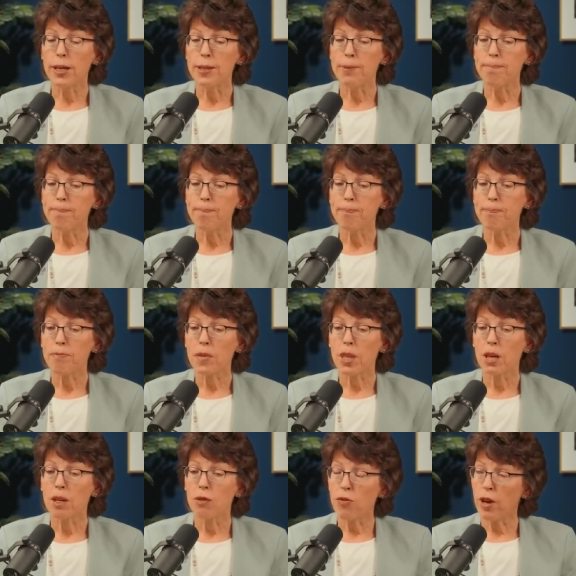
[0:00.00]
um
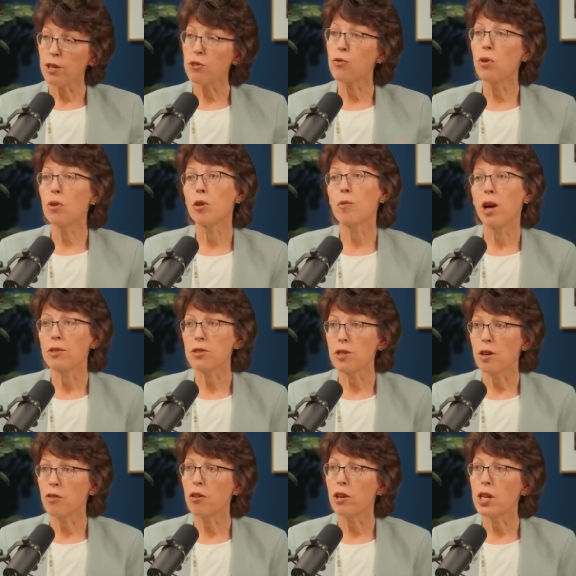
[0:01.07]
fast forward about
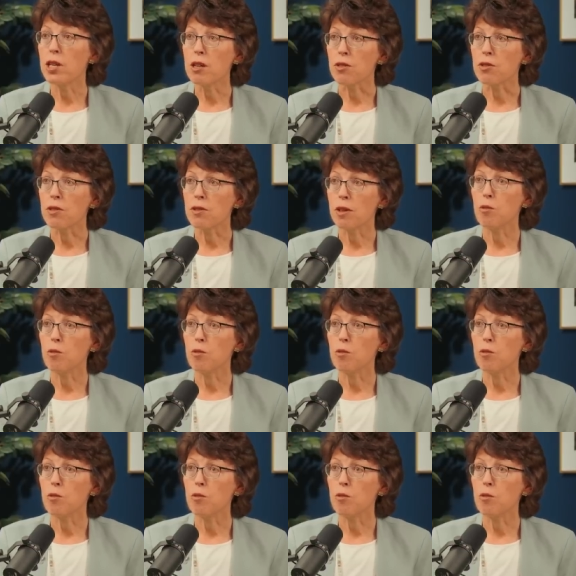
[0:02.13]
seven or eight years.